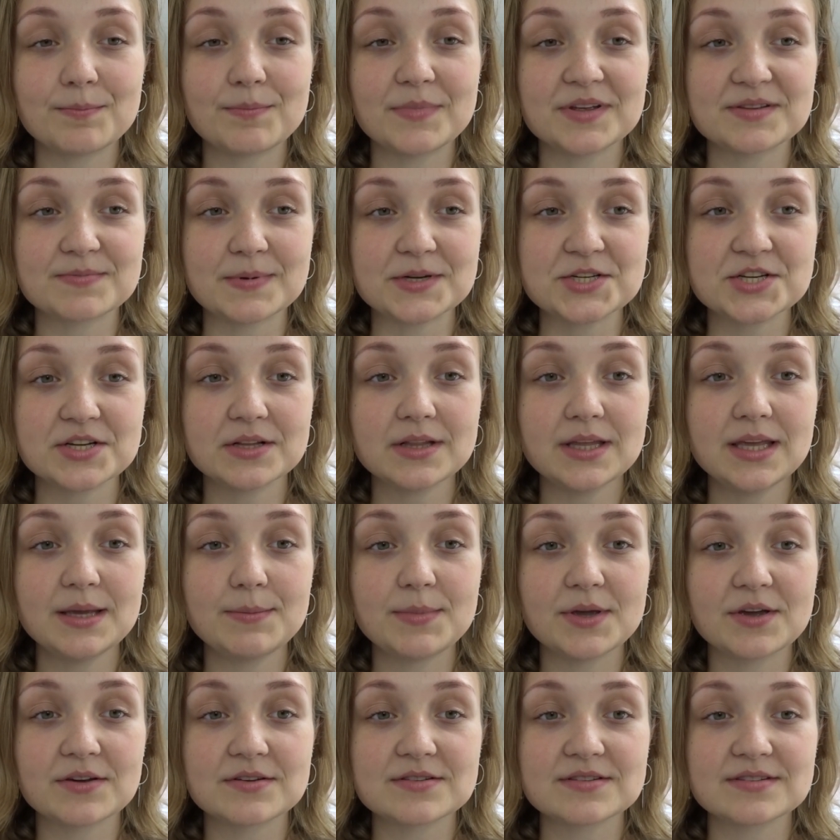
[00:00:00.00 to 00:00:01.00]
especially
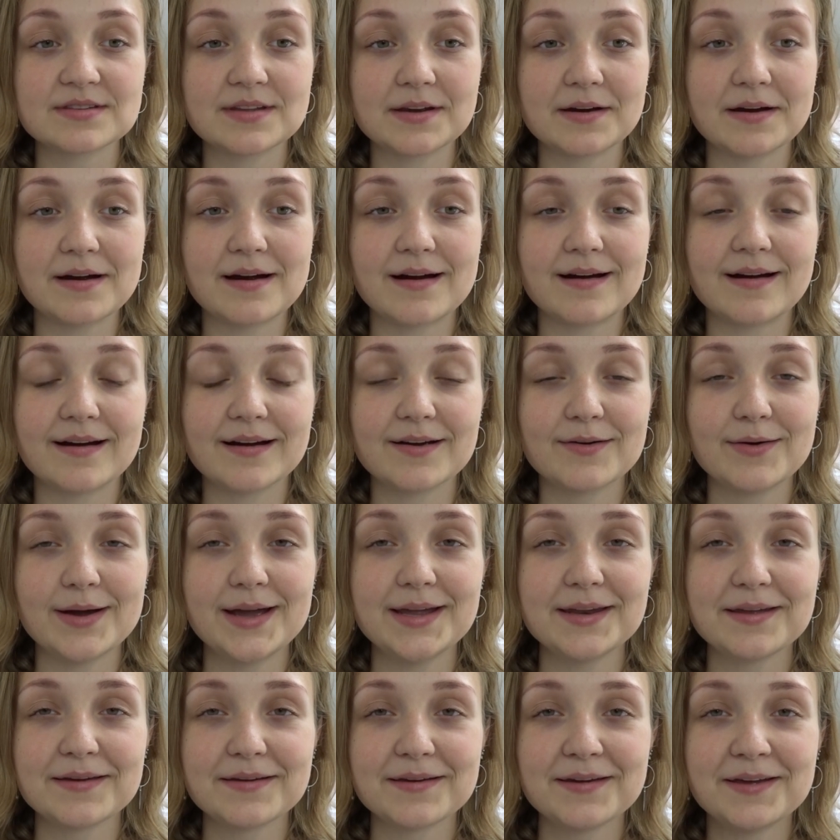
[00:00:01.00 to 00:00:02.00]
because there are
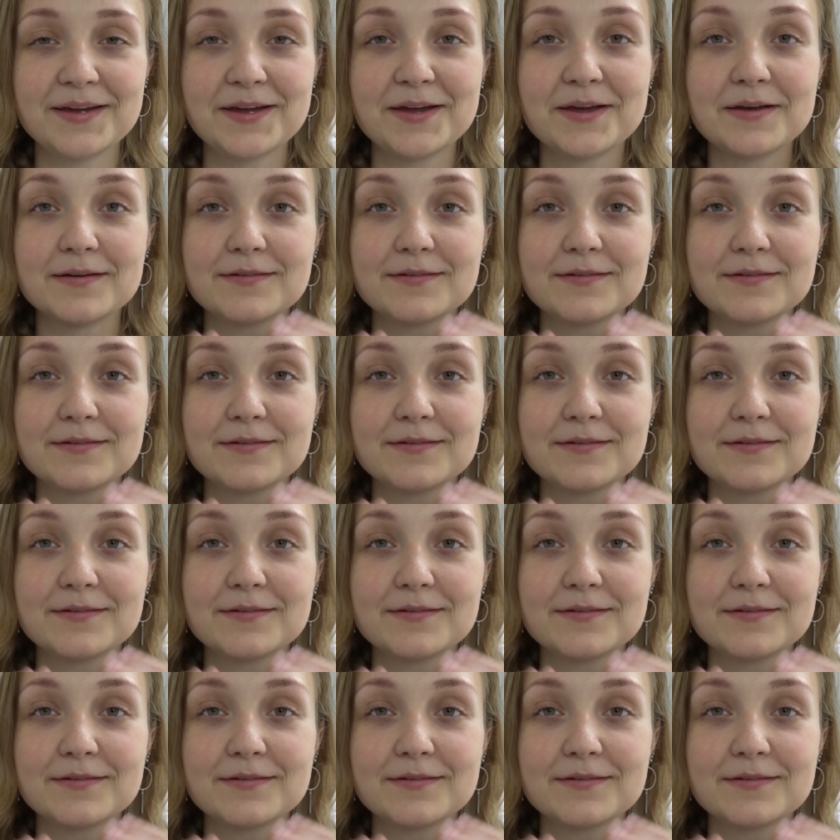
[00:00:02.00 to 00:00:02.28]
quite a